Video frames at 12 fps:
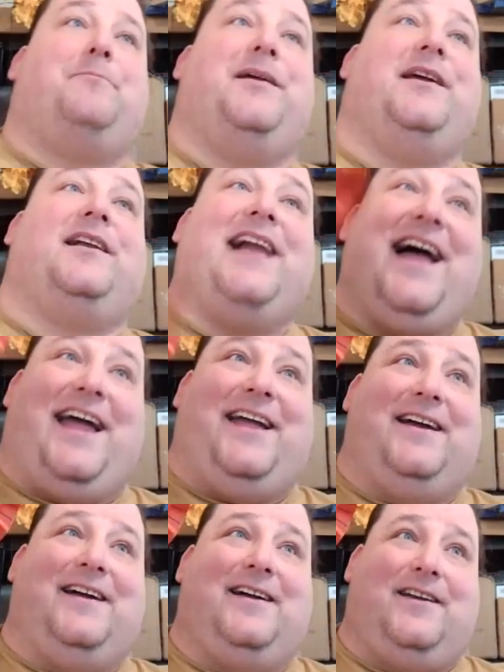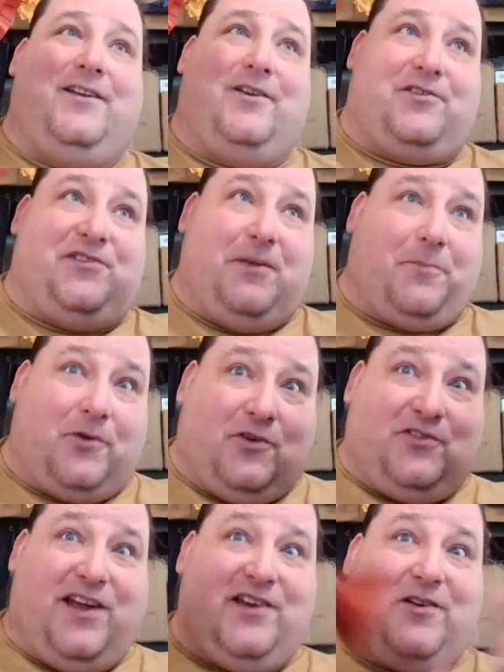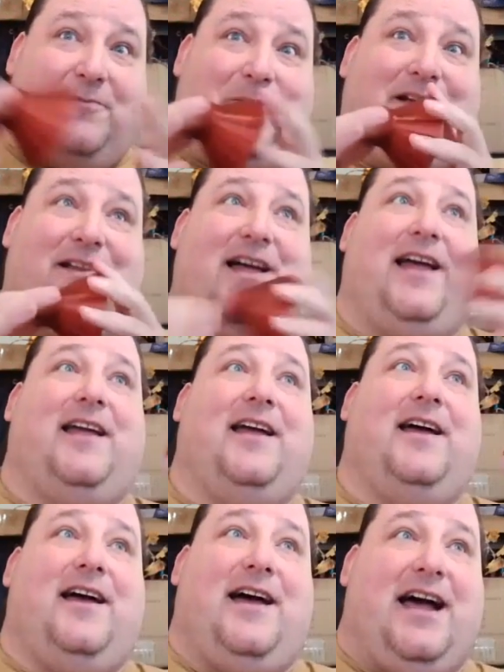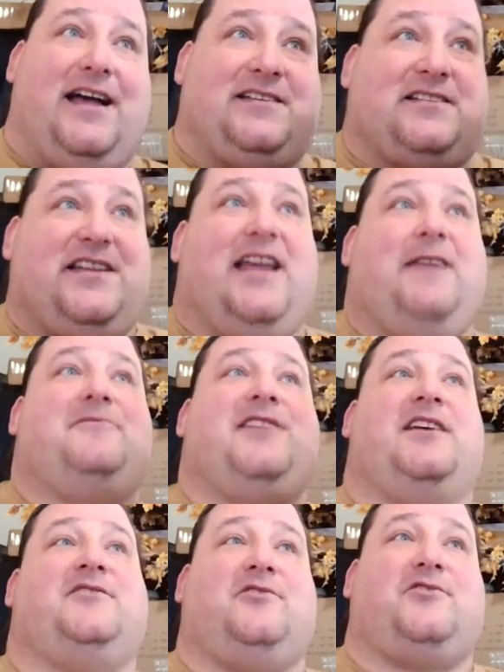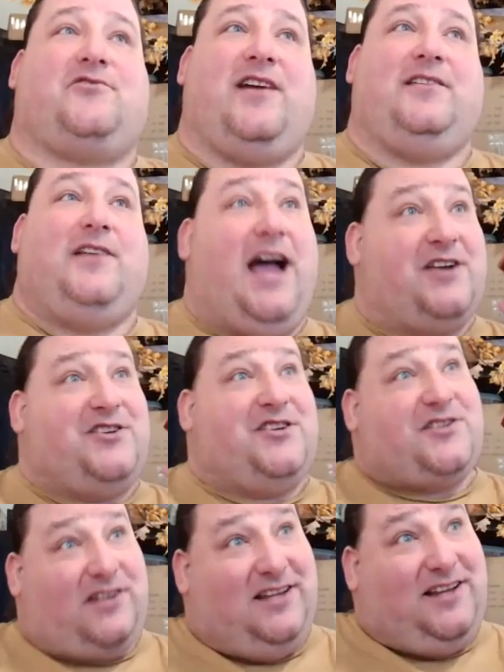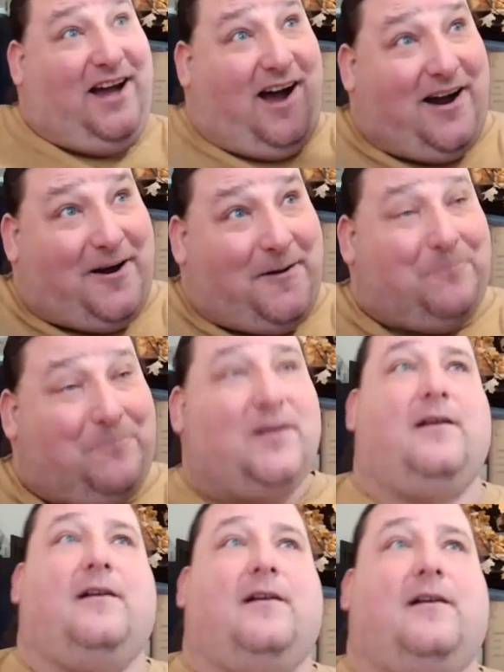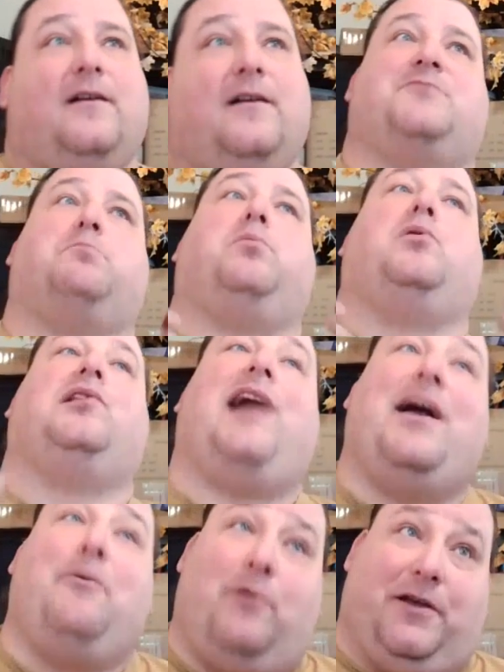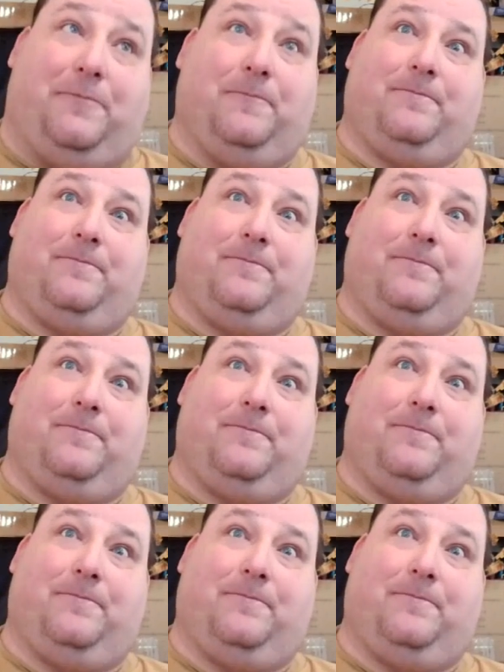PLA, your typical standard PLA, has the same tensile strength, actually slightly higher, as plywood.